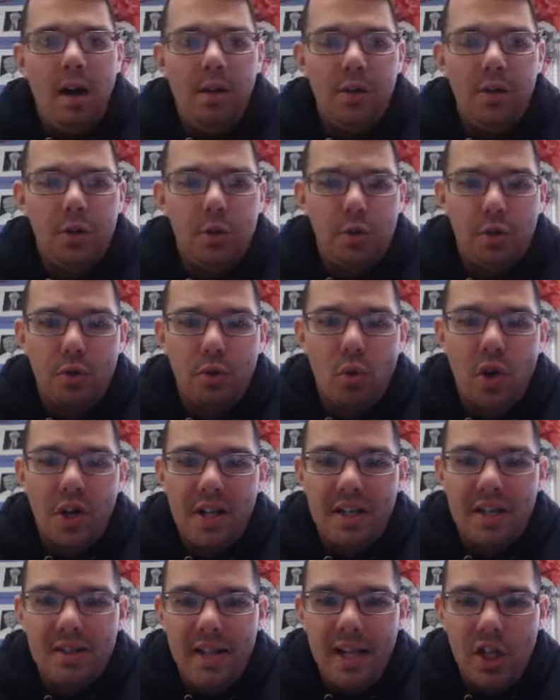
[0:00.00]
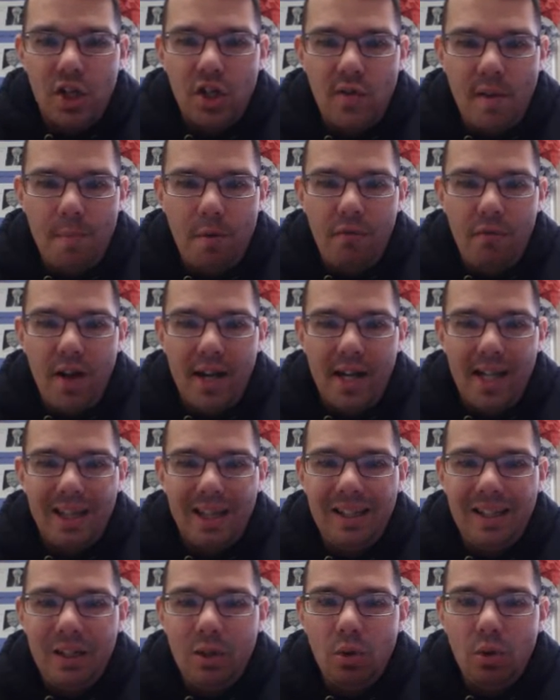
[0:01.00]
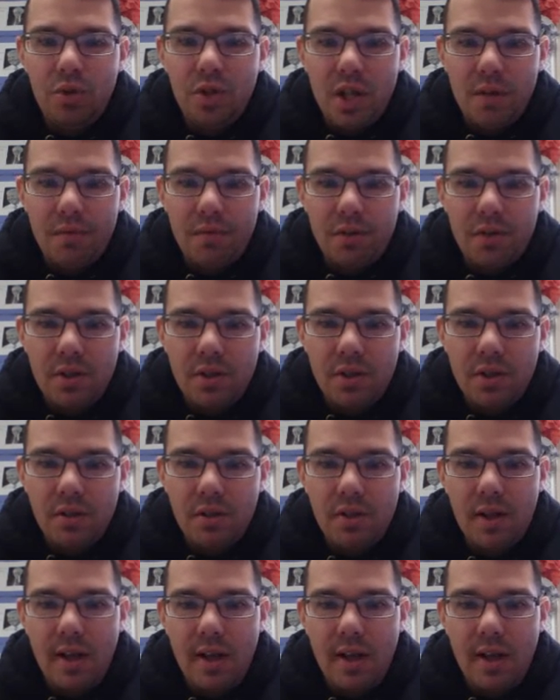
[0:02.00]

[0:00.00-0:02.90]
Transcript: This was an organization that provided legal services